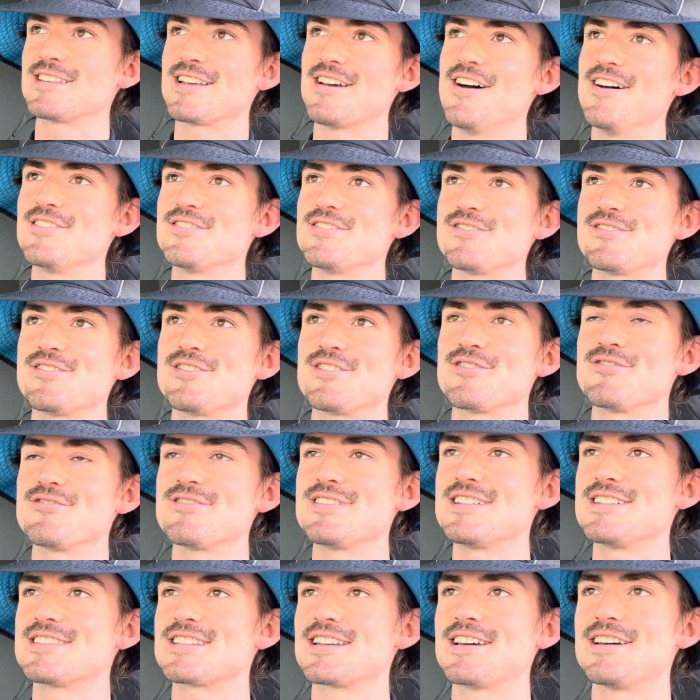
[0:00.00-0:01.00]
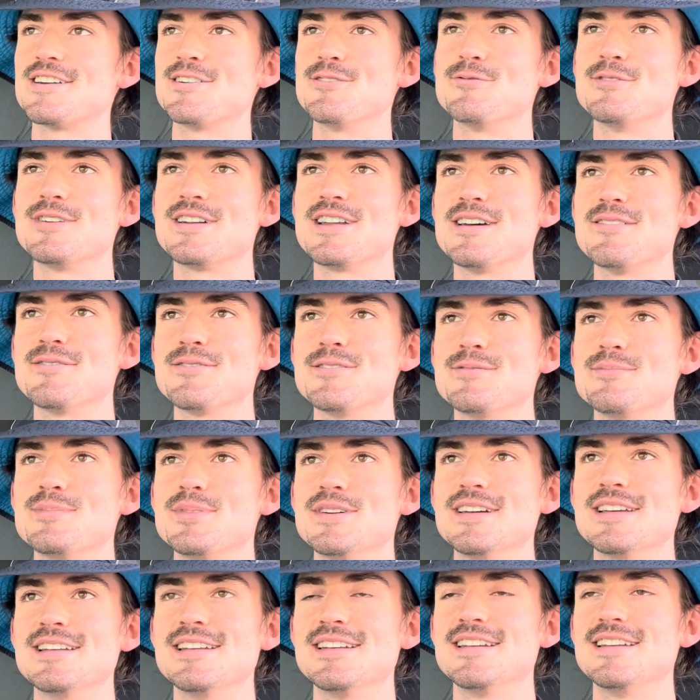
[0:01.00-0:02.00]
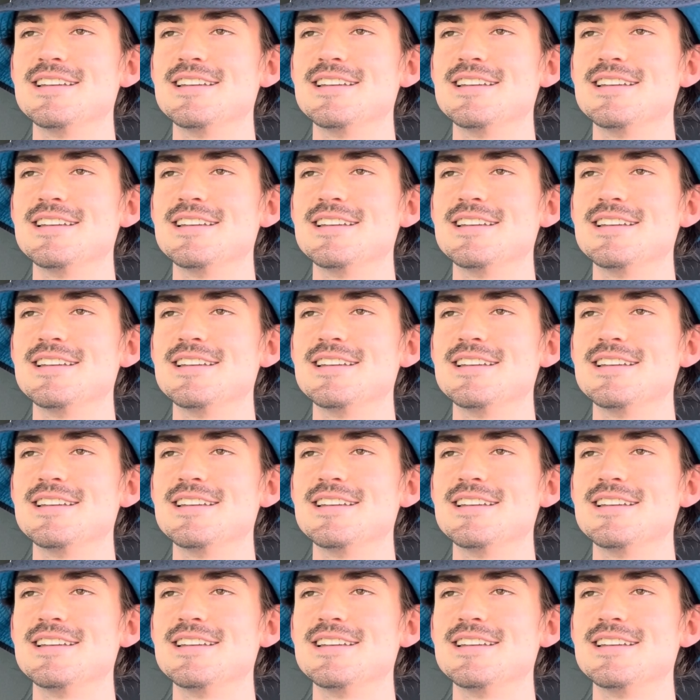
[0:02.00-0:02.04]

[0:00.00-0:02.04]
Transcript: 100 degrees out, whatever, but